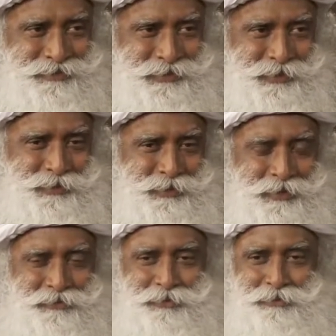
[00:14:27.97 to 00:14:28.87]
do
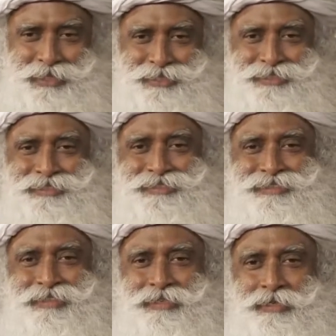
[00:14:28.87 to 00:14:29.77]
a few
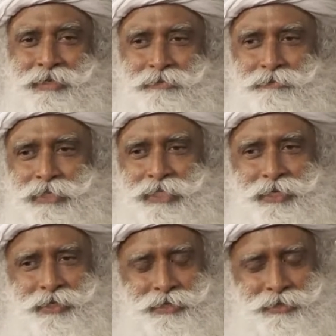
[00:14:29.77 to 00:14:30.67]
machines which
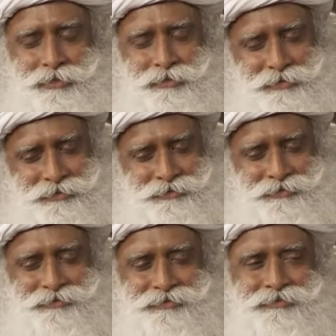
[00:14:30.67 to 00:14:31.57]
are
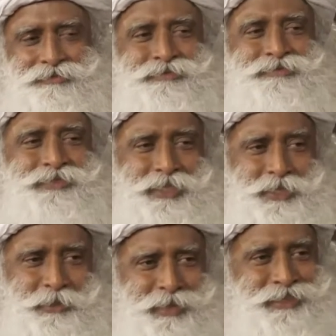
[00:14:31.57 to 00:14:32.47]

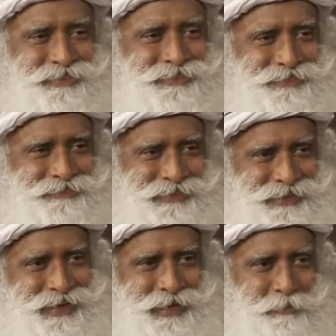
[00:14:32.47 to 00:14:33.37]
testing me,
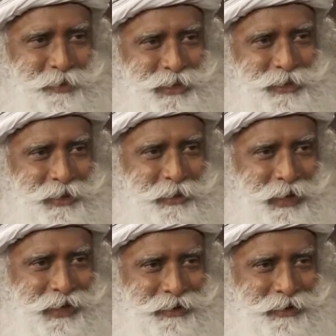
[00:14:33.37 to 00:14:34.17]
whether I can push it all the way or